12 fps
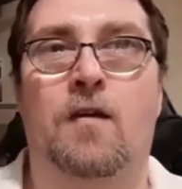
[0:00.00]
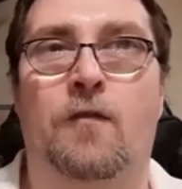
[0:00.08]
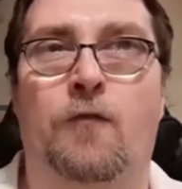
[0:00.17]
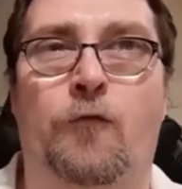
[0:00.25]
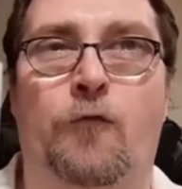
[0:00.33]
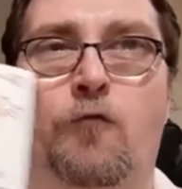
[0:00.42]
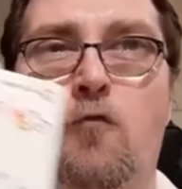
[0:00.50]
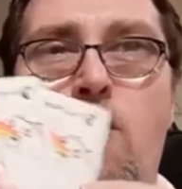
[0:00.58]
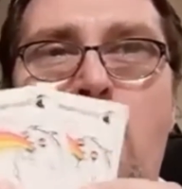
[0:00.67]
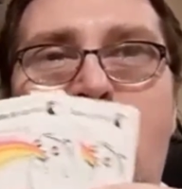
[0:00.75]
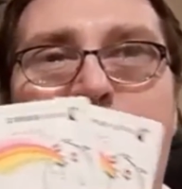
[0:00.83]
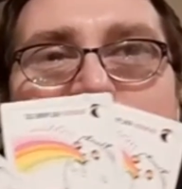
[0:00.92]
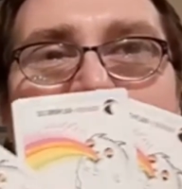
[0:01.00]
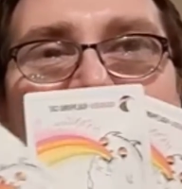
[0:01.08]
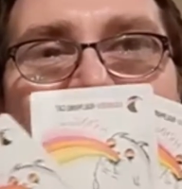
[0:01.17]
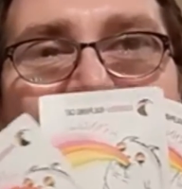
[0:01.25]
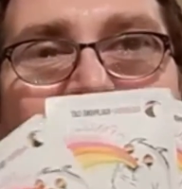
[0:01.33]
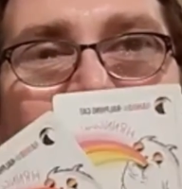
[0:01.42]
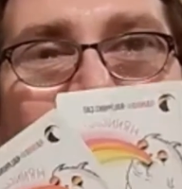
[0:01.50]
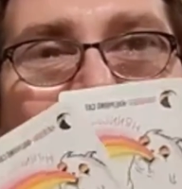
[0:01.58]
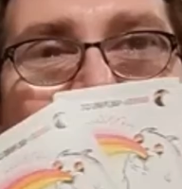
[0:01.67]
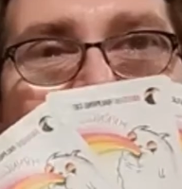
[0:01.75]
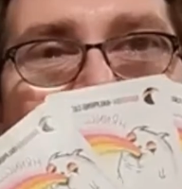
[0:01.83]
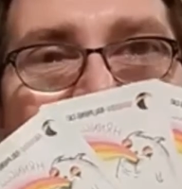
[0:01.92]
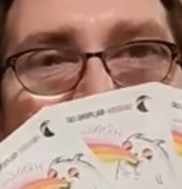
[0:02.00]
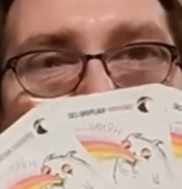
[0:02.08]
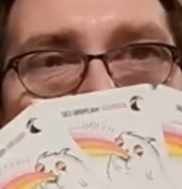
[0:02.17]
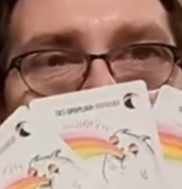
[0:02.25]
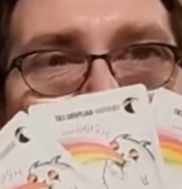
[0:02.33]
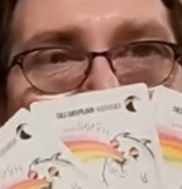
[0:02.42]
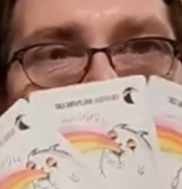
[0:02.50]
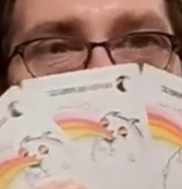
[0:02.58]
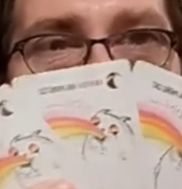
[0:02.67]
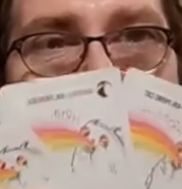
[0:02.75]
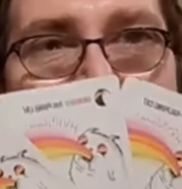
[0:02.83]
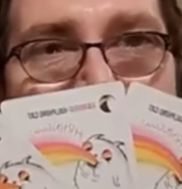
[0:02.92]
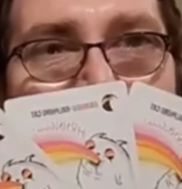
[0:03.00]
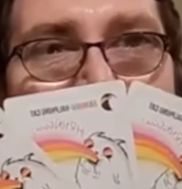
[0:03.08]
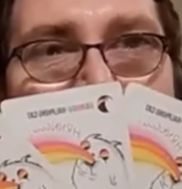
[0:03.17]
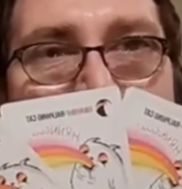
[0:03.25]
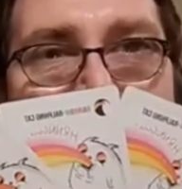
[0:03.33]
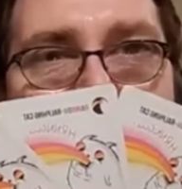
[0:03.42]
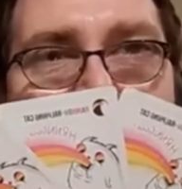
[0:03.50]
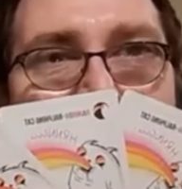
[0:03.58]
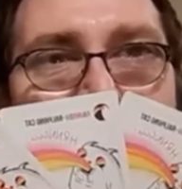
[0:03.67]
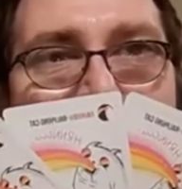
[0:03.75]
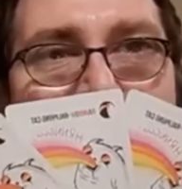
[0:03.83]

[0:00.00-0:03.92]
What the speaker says: 3 cards of the same type,